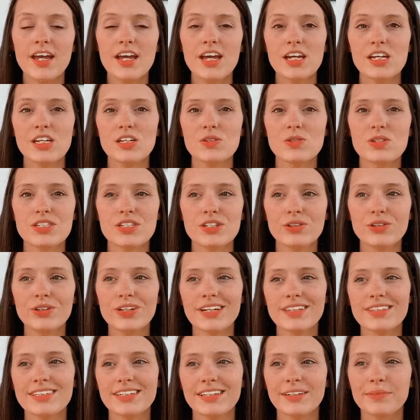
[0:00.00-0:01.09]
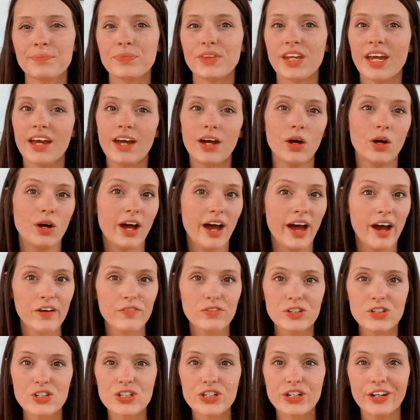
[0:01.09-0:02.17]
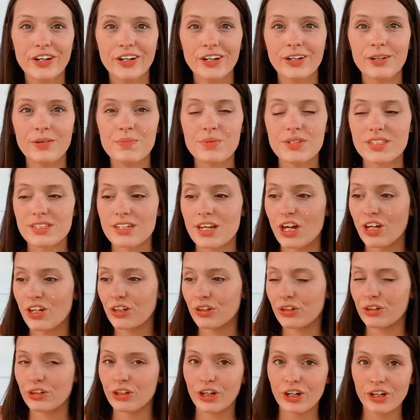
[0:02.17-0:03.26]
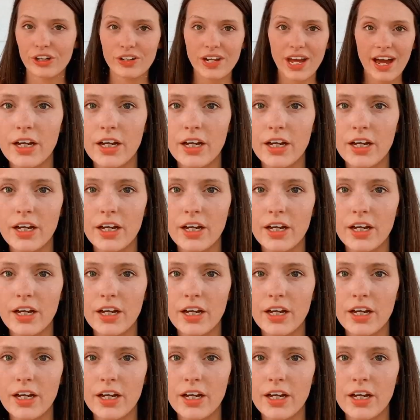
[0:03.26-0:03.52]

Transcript: You still get to have your scrubs, learn how